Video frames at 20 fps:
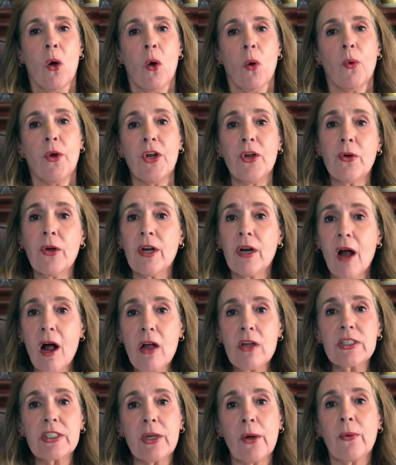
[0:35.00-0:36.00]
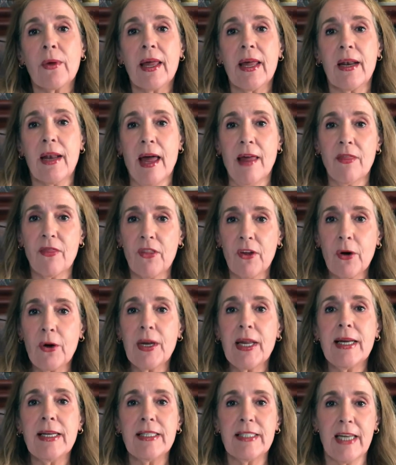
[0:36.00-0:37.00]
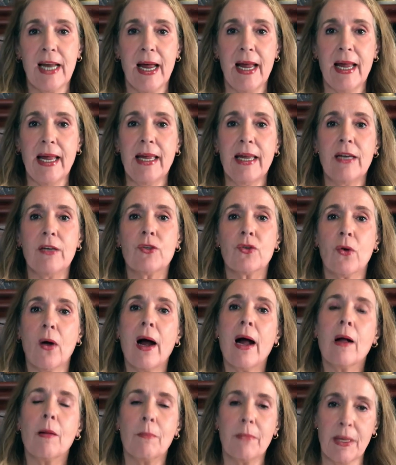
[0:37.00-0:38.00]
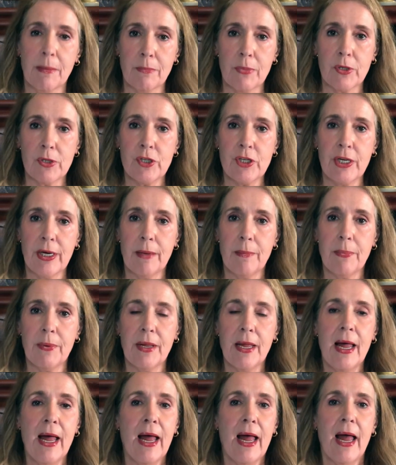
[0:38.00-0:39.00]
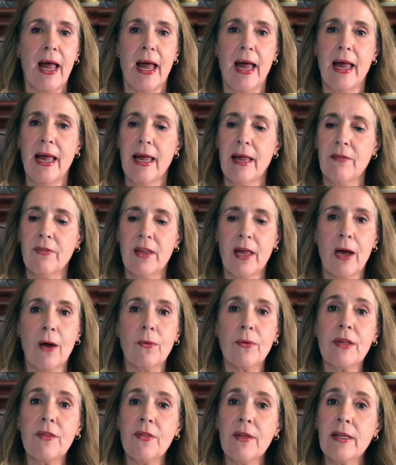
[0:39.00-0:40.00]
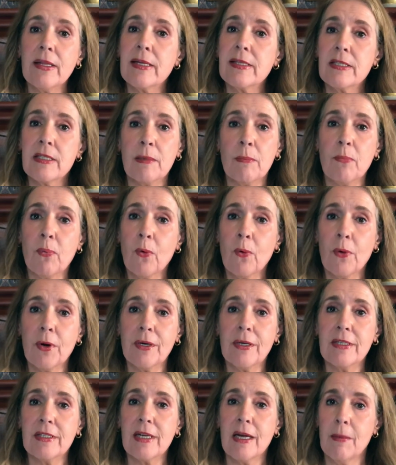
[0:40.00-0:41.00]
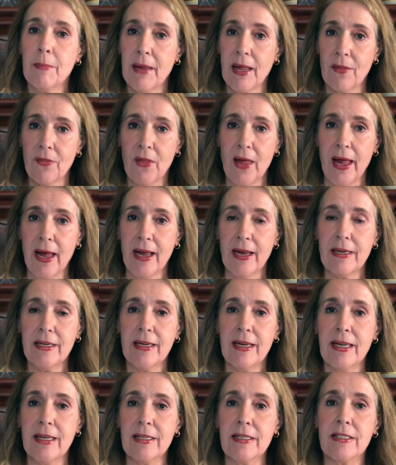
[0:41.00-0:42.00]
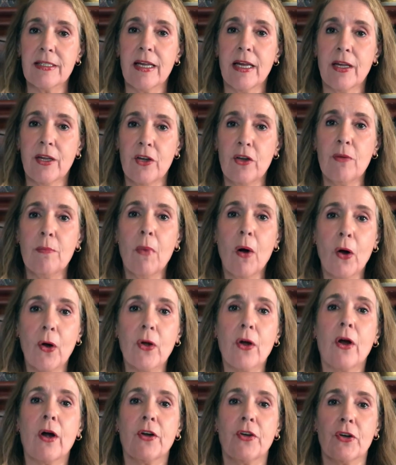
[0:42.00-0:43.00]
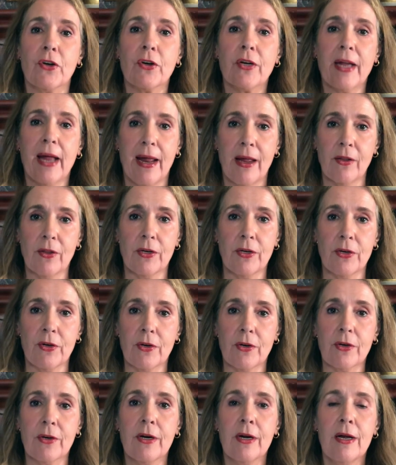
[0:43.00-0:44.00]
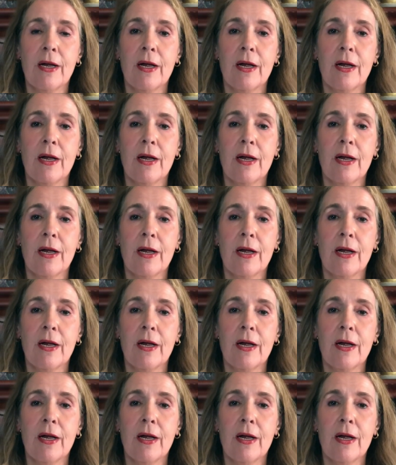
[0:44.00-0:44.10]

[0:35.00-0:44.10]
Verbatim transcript: Well, you can also get a 30-day trial membership. And the only thing that's important about that is that you mark on your calendar